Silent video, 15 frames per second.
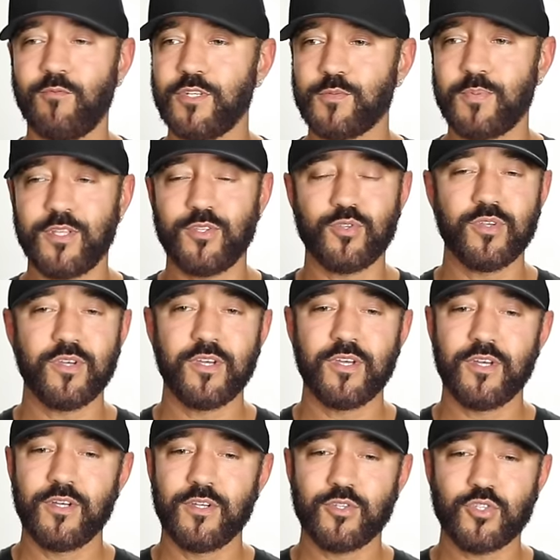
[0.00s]
We spend
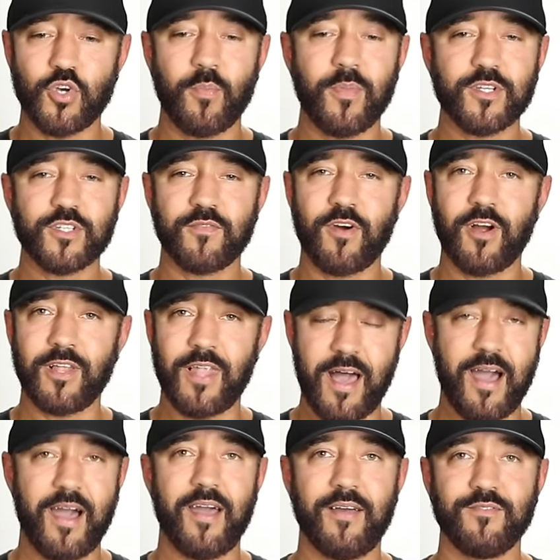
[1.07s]
so much of our
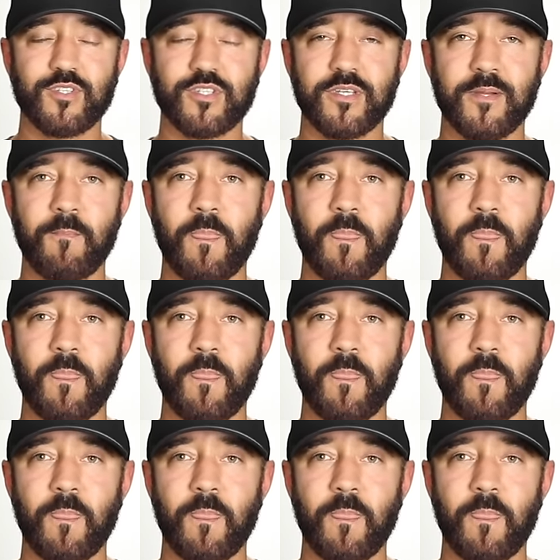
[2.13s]
lives